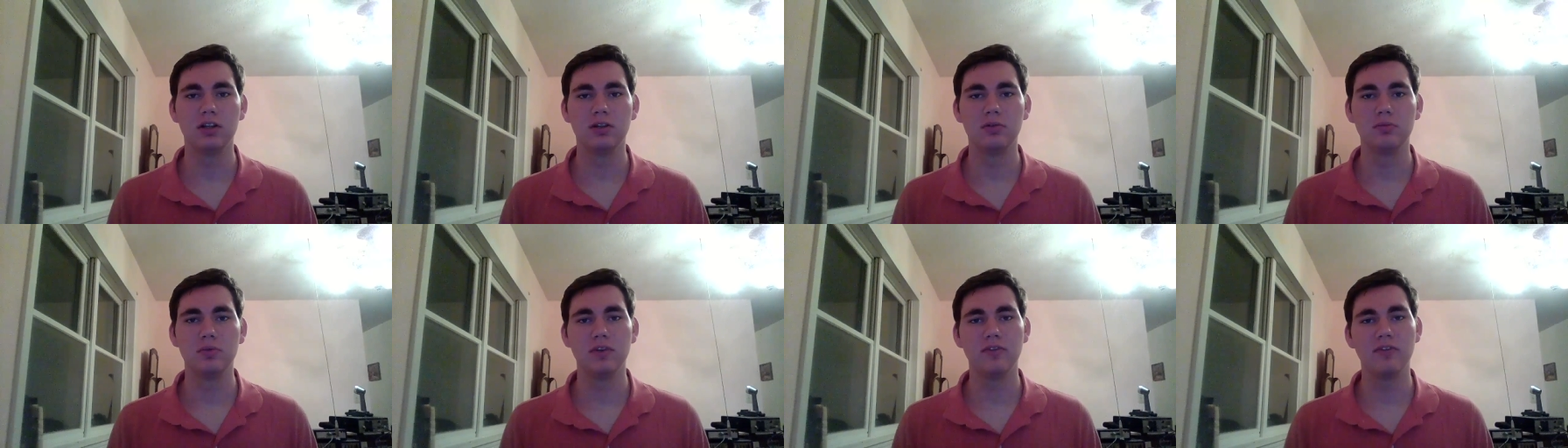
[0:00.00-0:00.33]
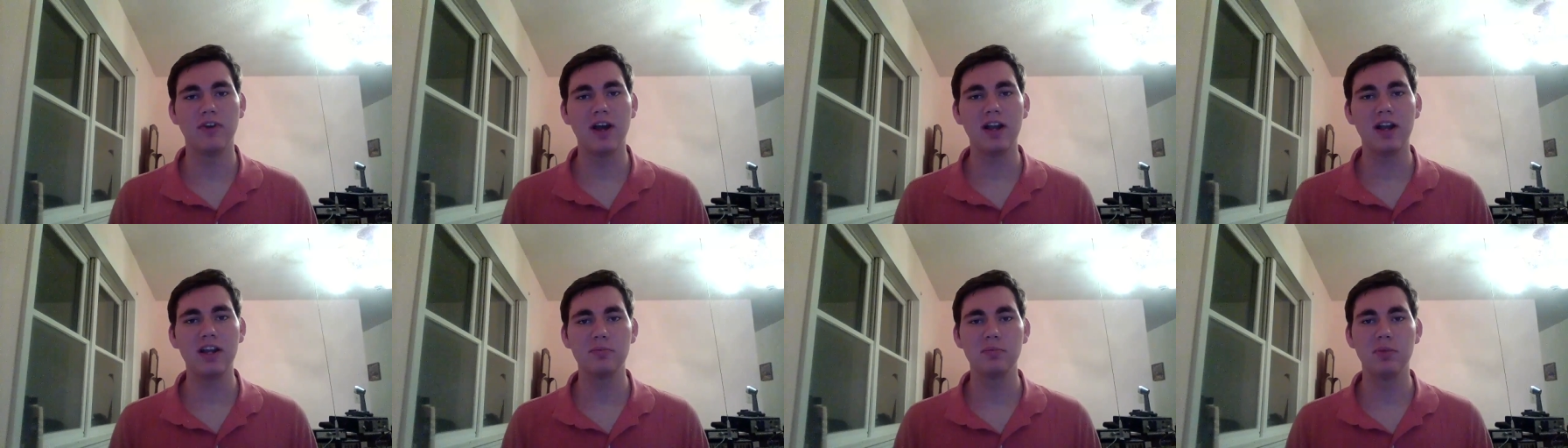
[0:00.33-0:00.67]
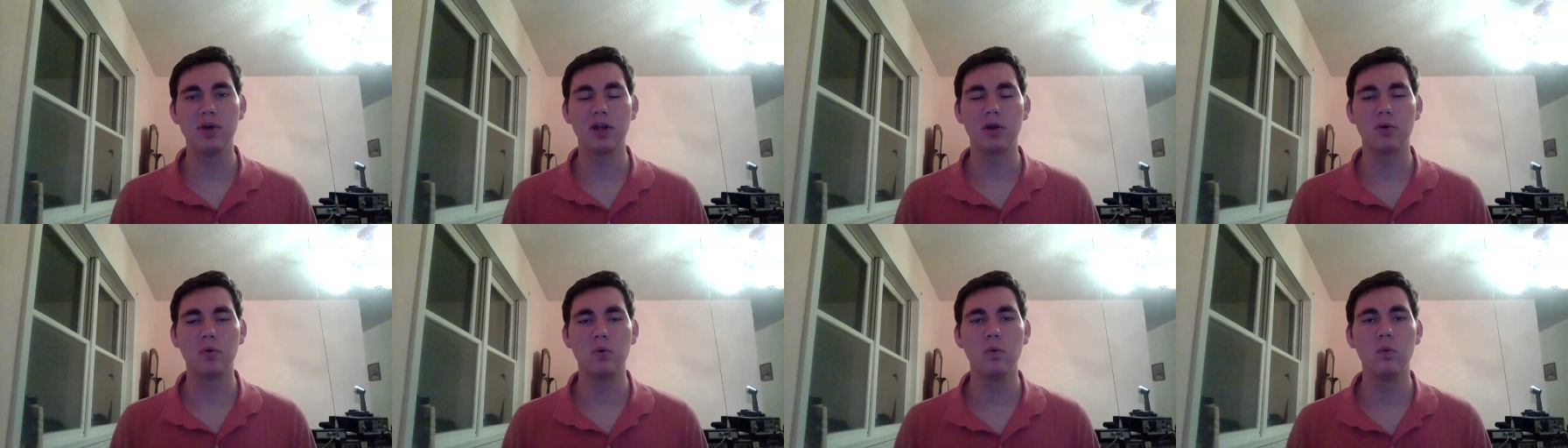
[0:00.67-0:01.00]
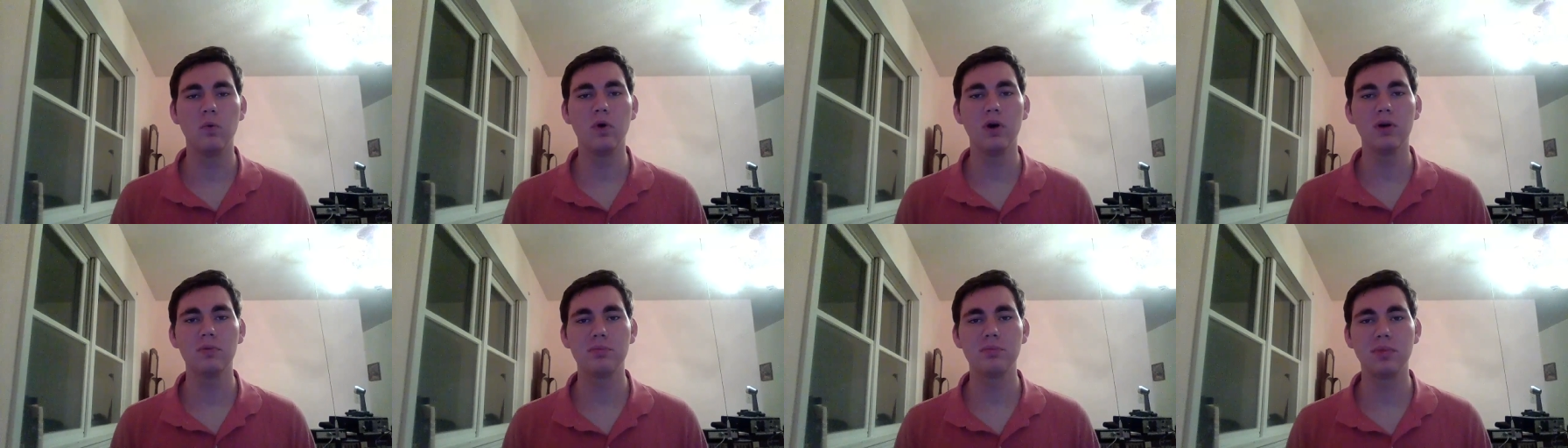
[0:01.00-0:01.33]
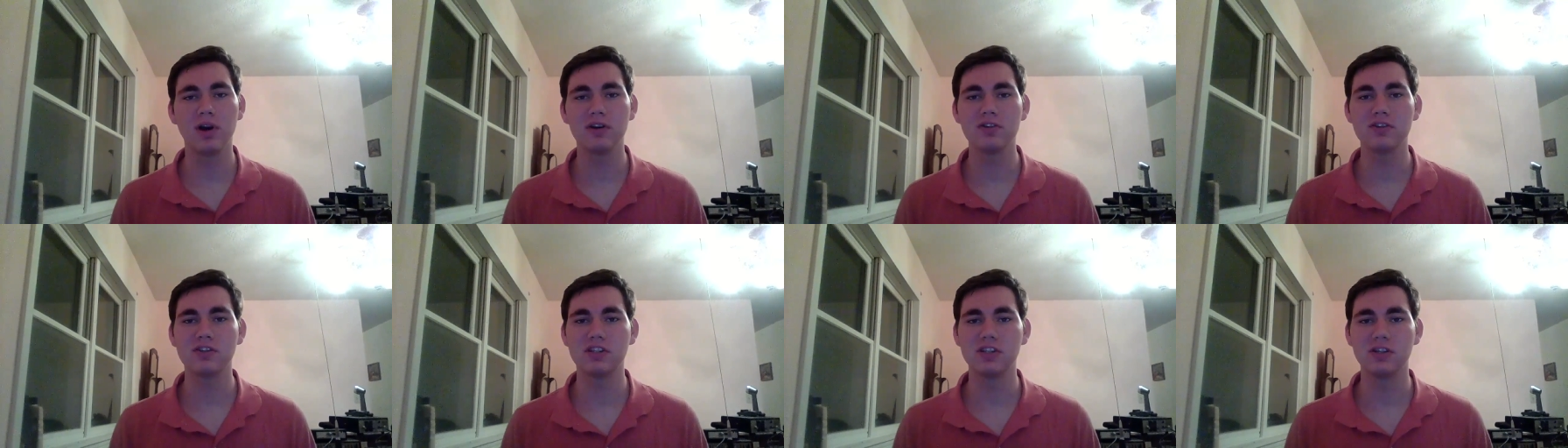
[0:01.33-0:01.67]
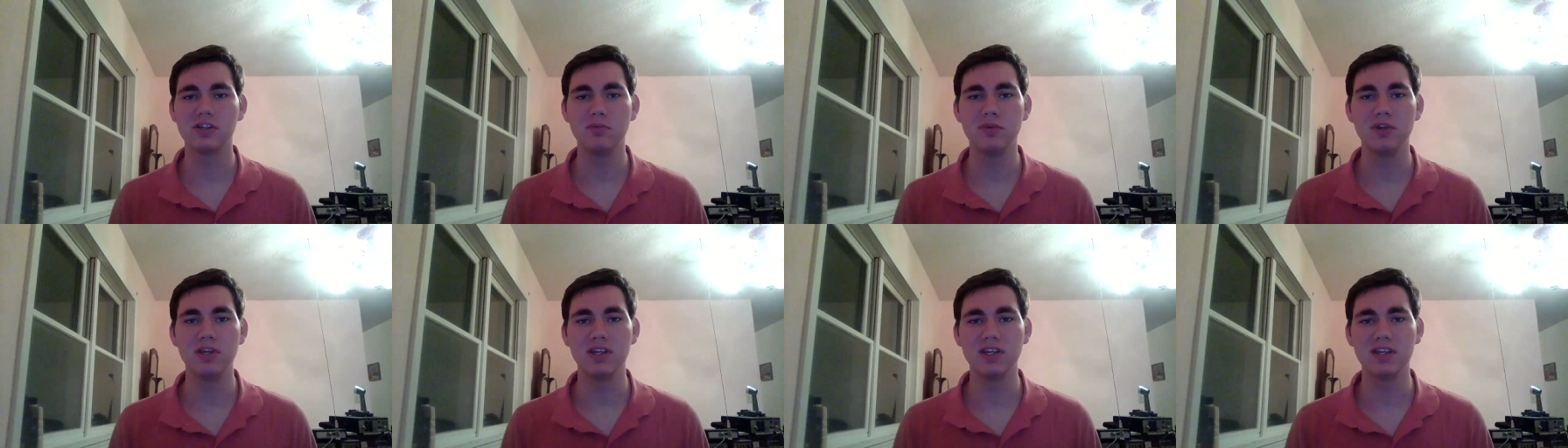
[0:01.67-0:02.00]
If I could pick one person to
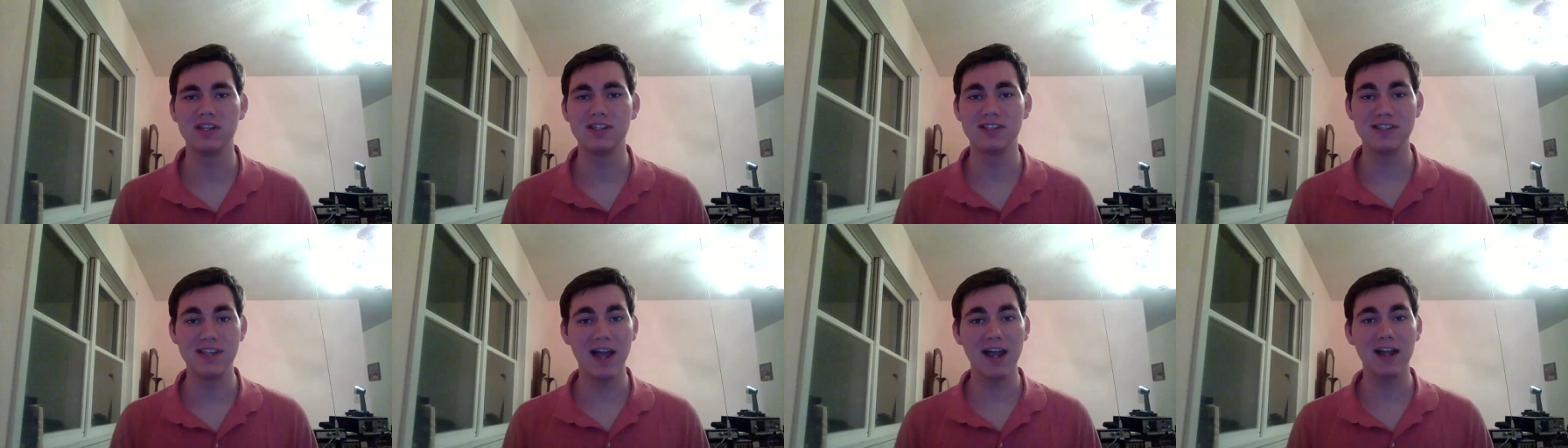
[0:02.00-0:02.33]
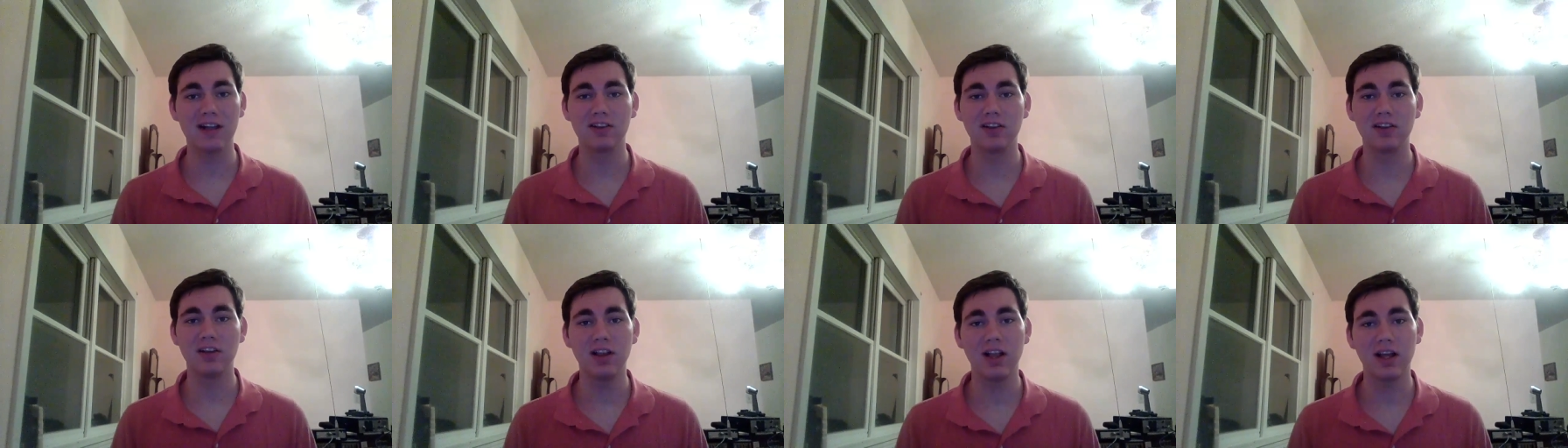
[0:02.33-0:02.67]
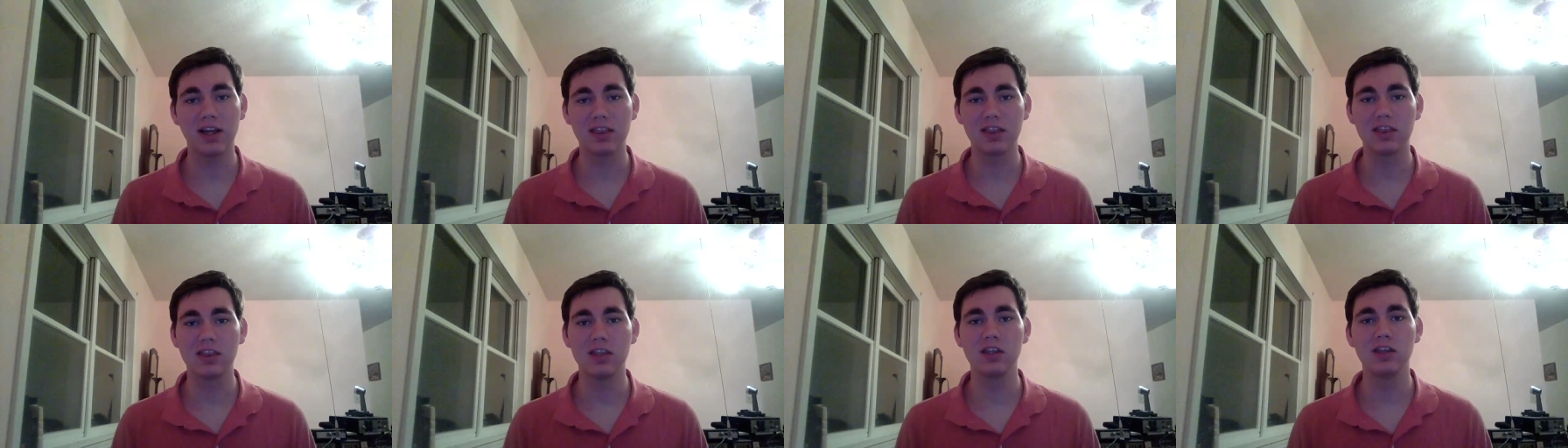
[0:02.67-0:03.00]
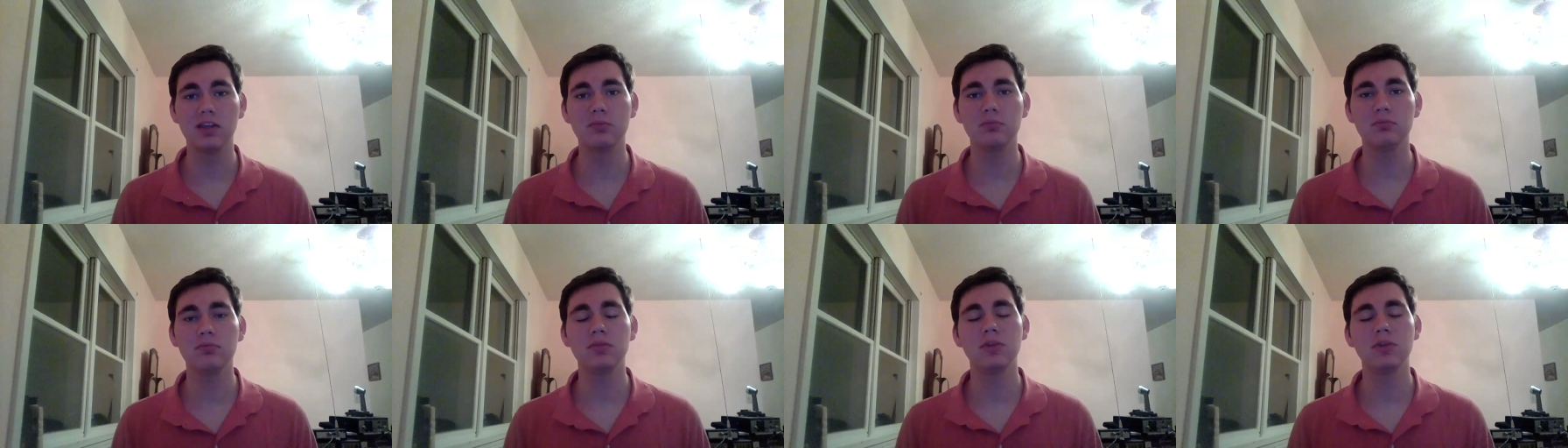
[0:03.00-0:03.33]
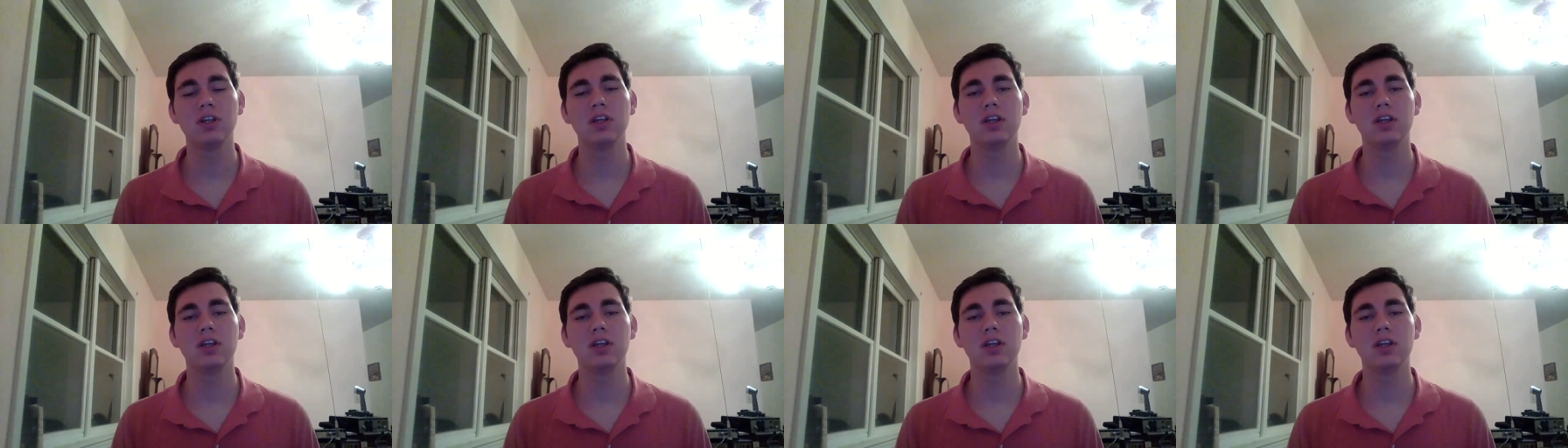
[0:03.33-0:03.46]
be exactly like them,